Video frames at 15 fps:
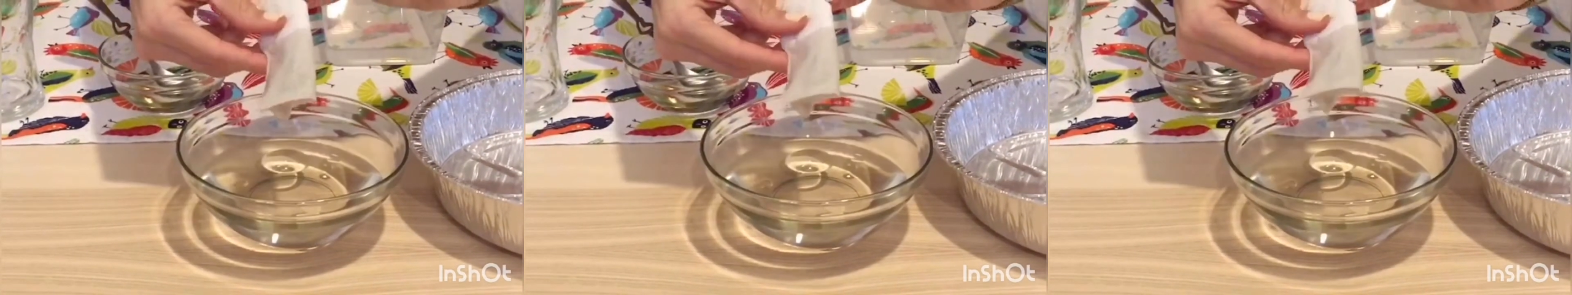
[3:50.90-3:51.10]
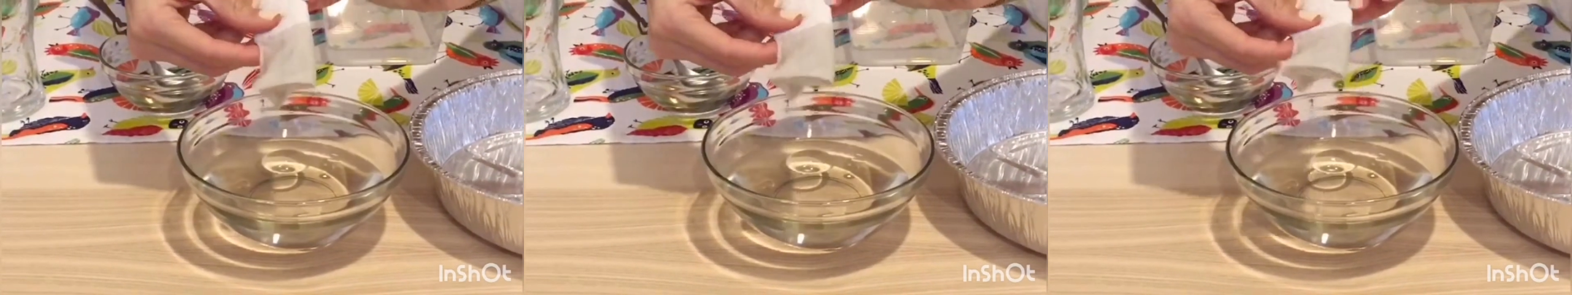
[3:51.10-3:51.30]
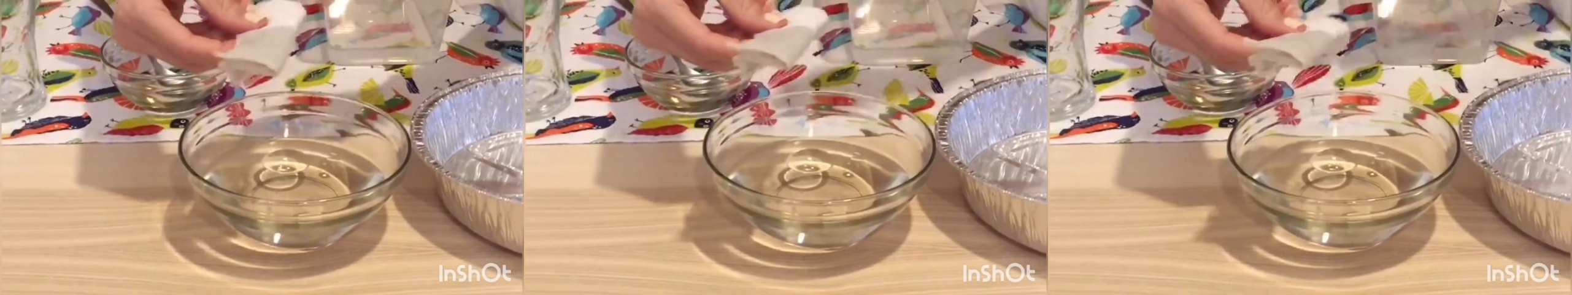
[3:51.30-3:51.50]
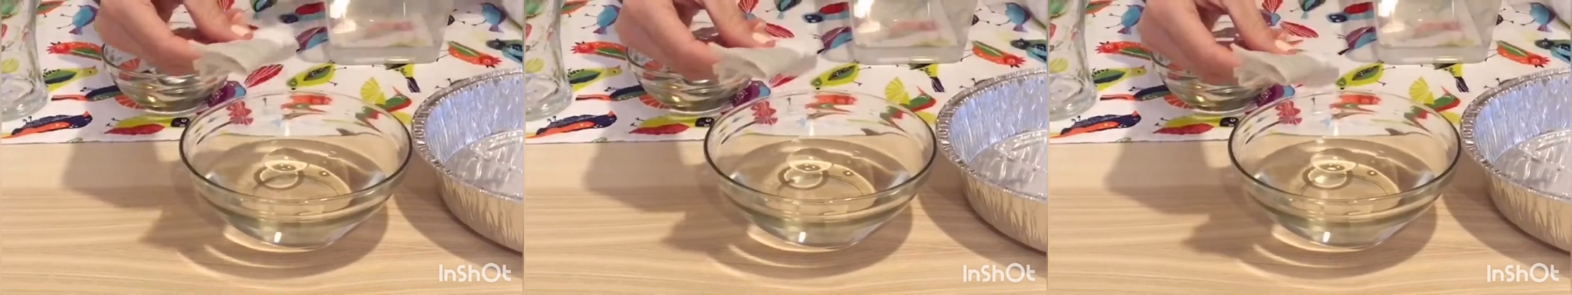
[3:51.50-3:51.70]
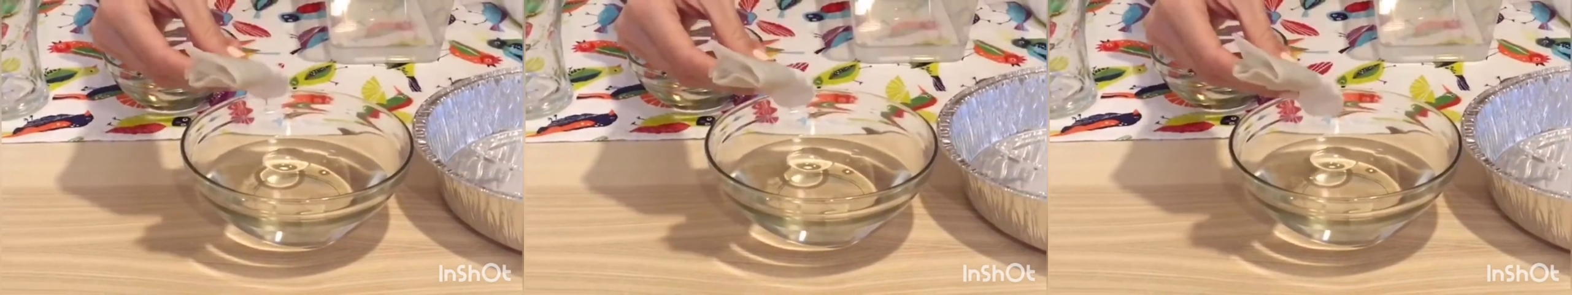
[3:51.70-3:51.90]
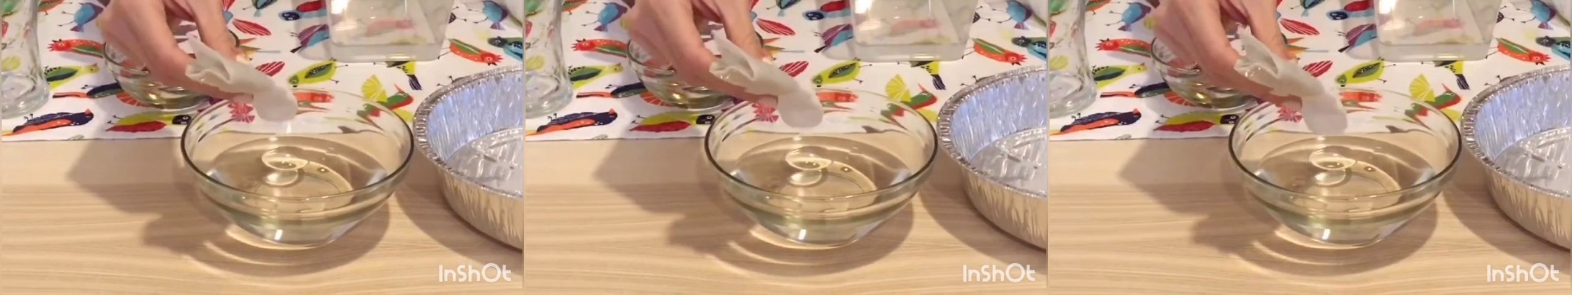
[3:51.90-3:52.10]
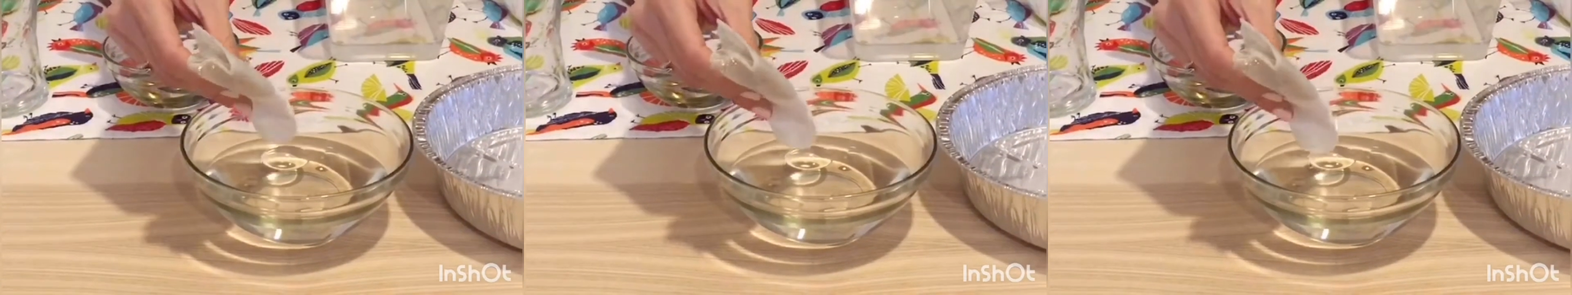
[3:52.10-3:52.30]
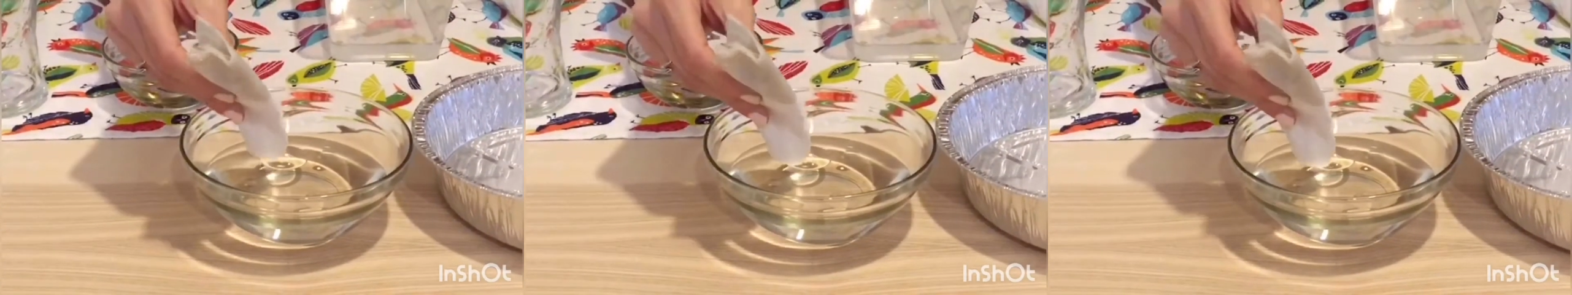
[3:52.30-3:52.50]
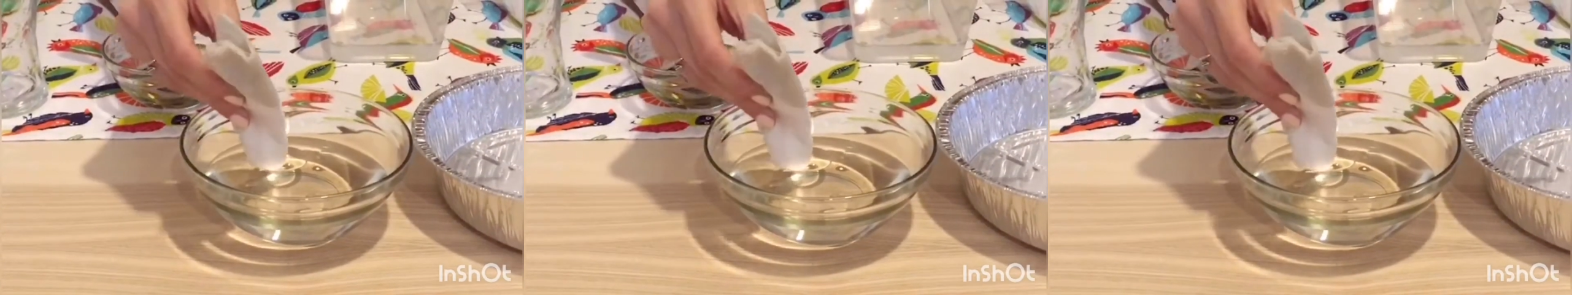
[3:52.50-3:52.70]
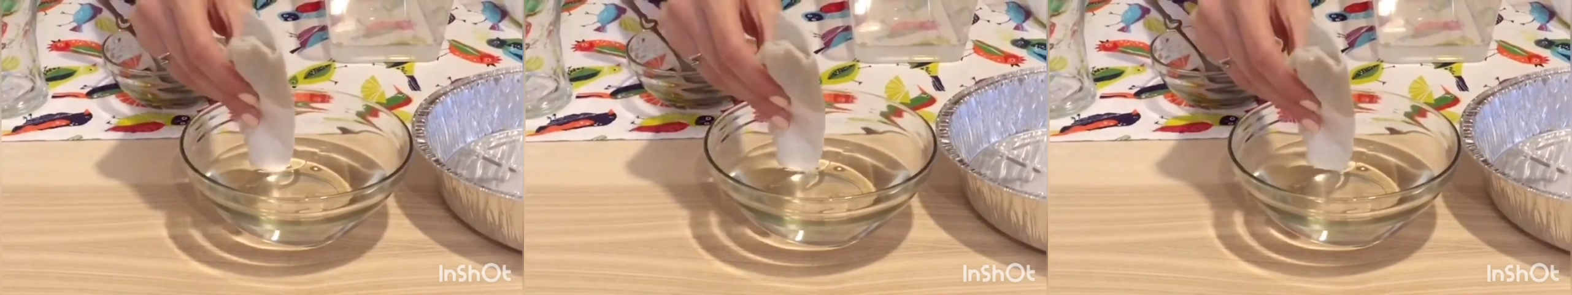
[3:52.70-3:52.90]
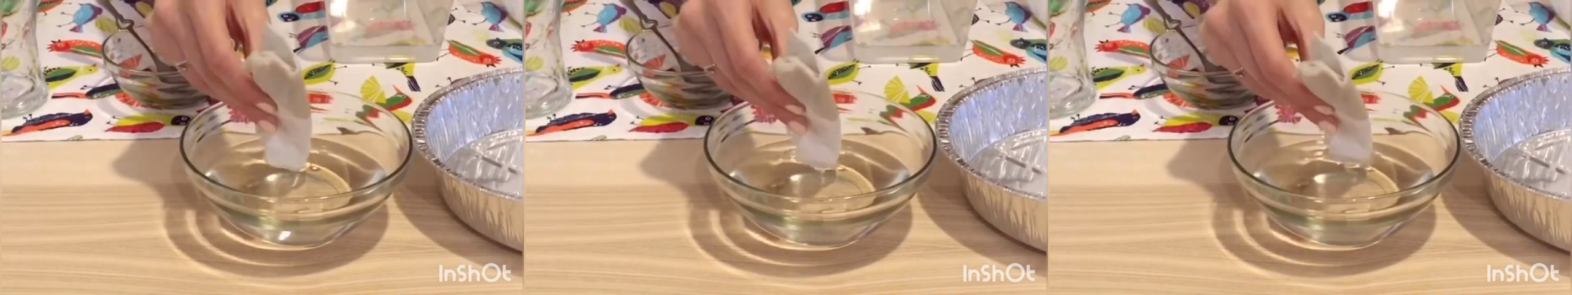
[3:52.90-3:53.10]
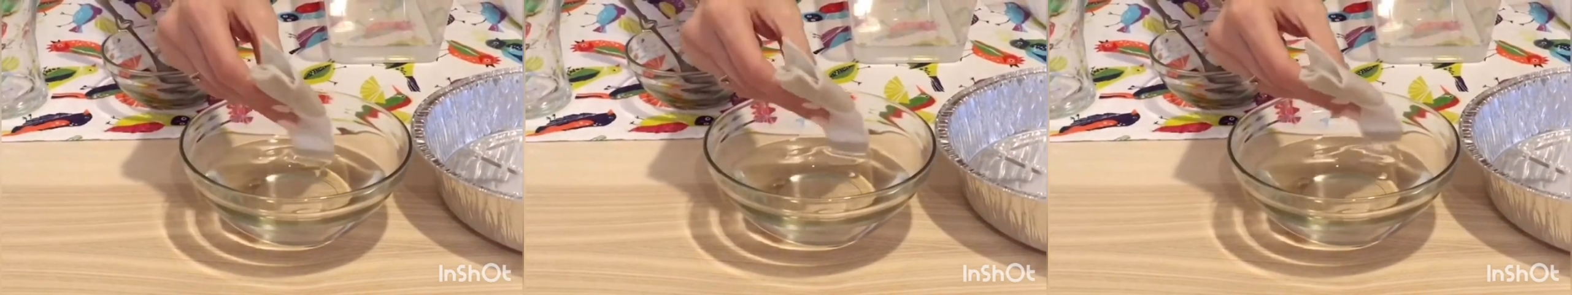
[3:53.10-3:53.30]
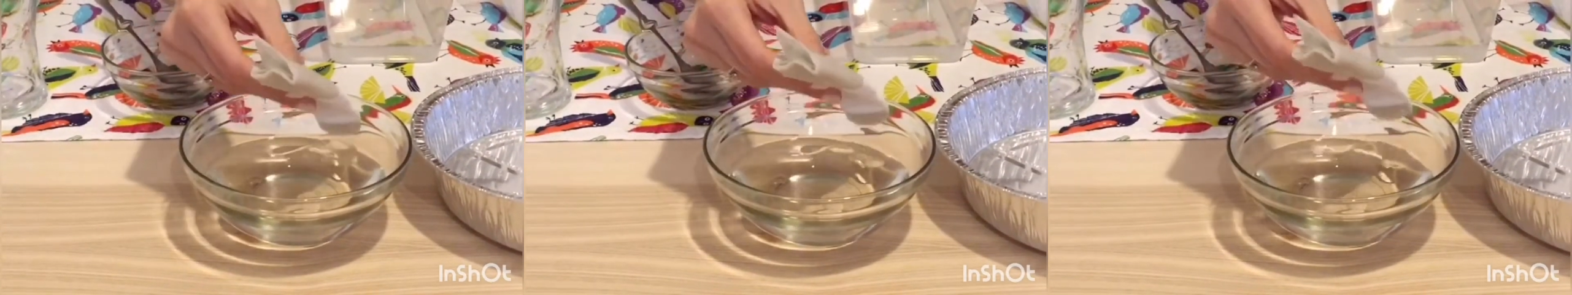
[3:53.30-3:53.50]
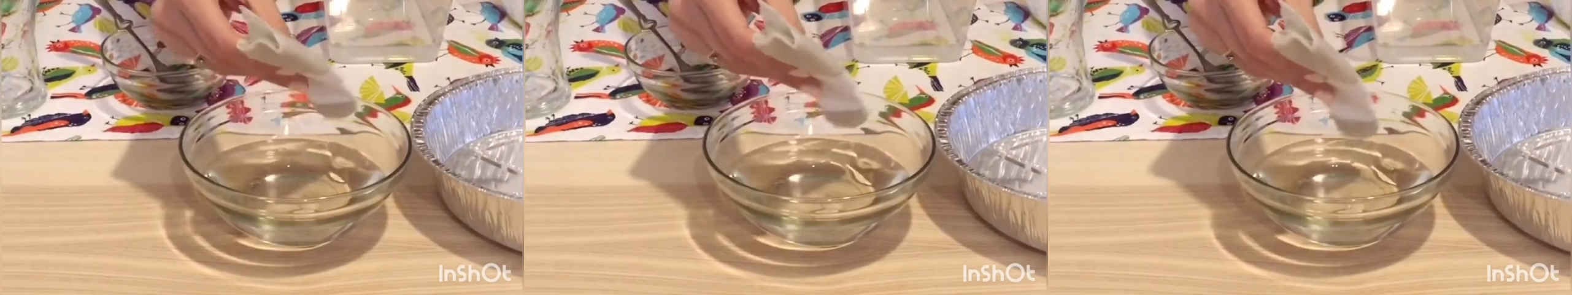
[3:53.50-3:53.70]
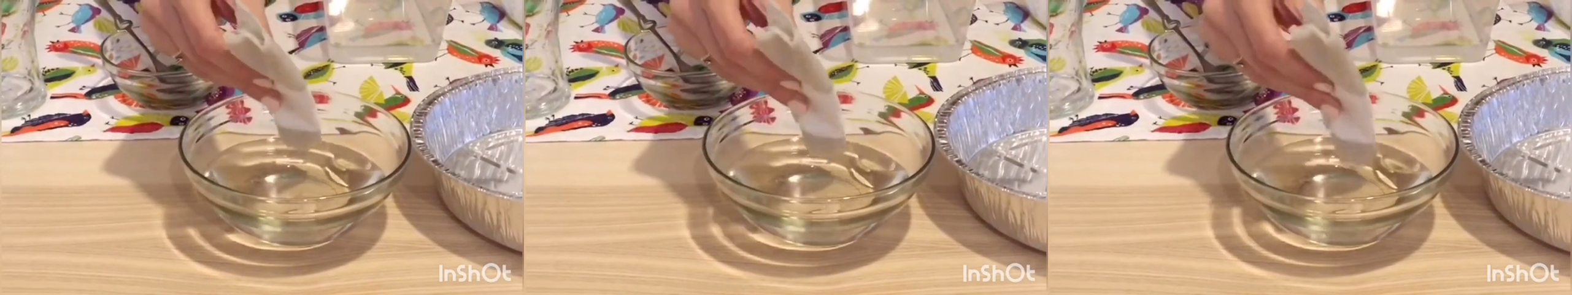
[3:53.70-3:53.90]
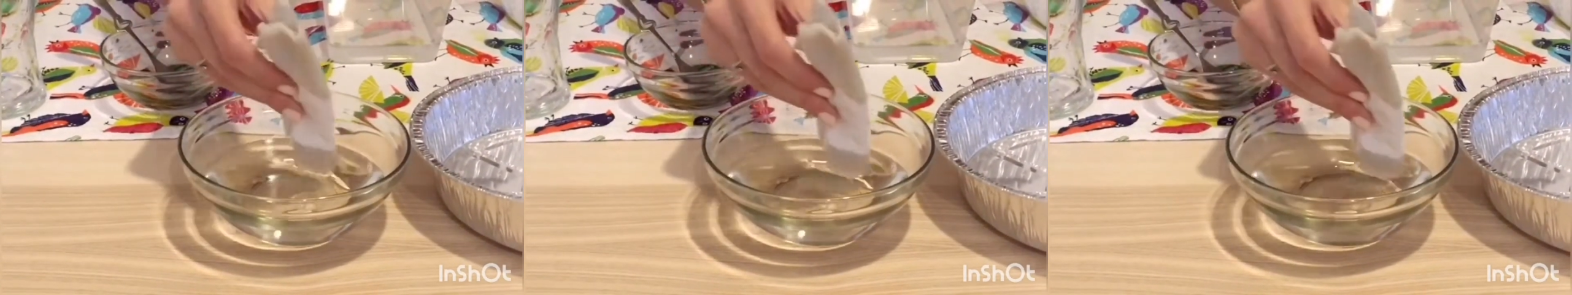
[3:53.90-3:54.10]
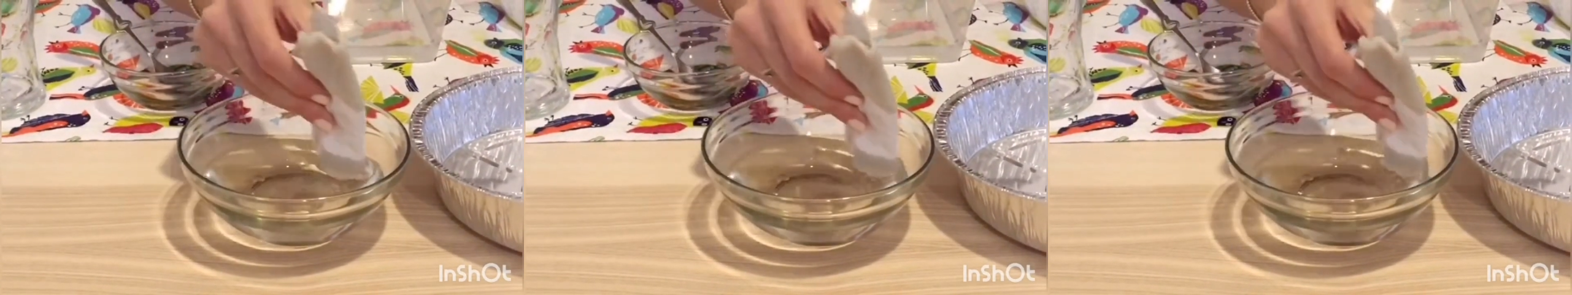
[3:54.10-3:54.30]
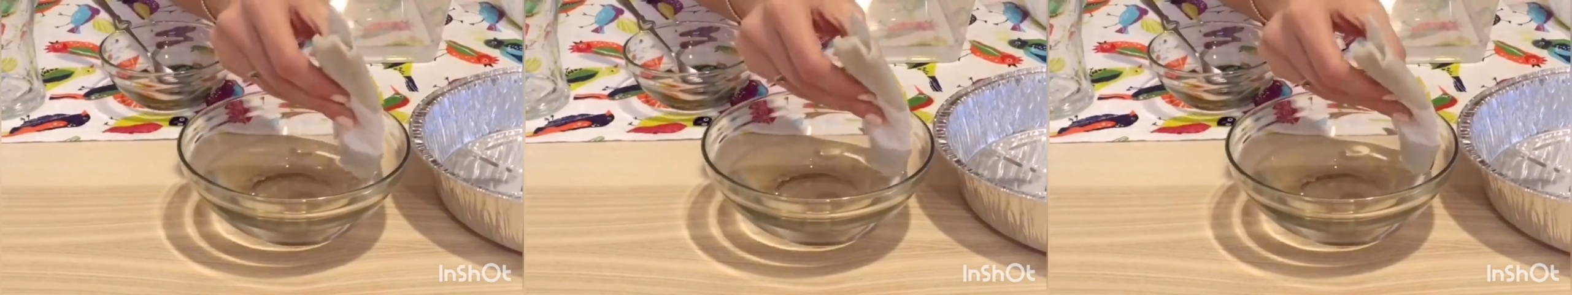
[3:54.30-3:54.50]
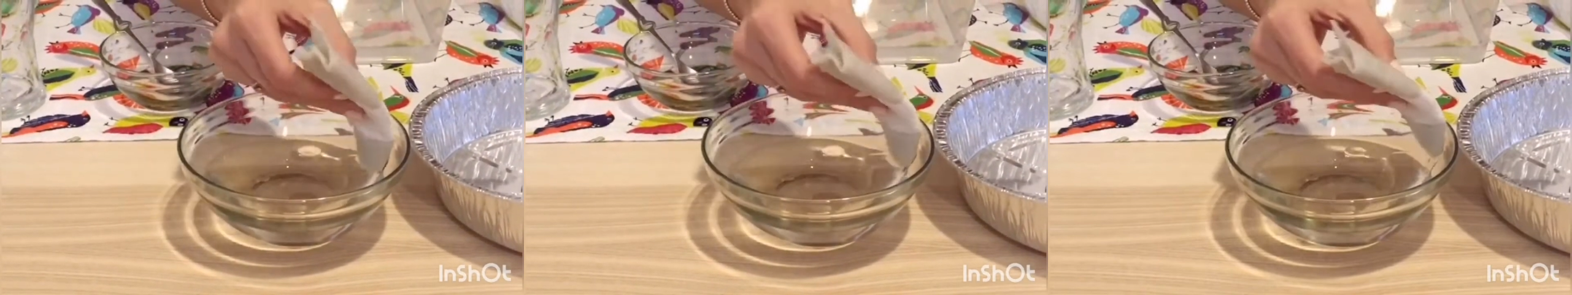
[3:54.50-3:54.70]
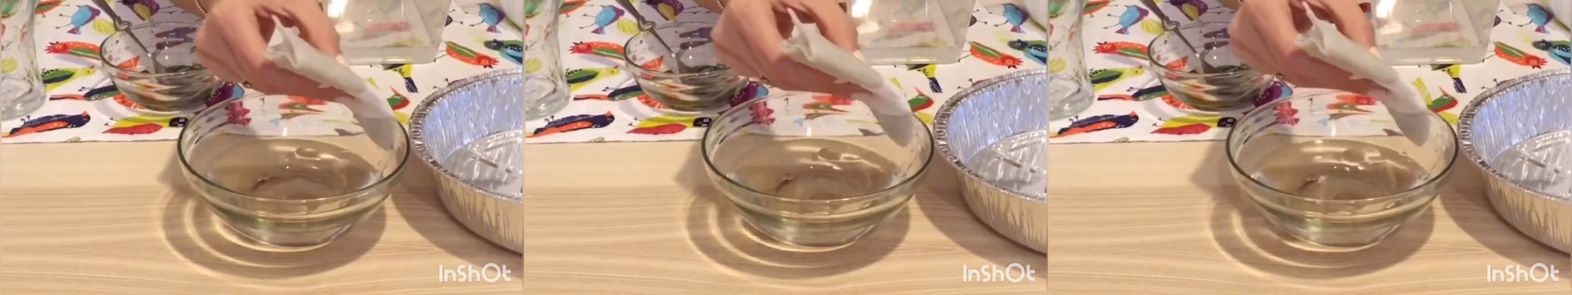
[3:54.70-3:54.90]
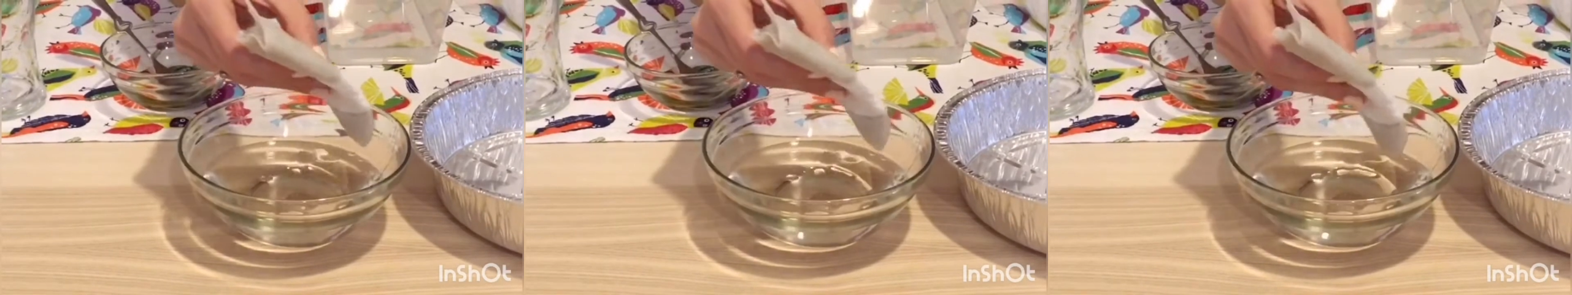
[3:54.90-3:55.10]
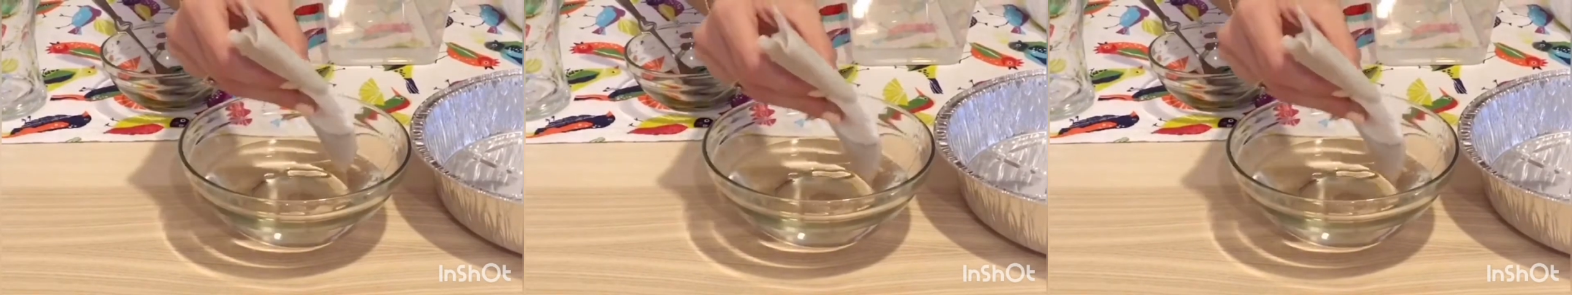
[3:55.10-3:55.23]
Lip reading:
No face is visible, so there are no lips to read.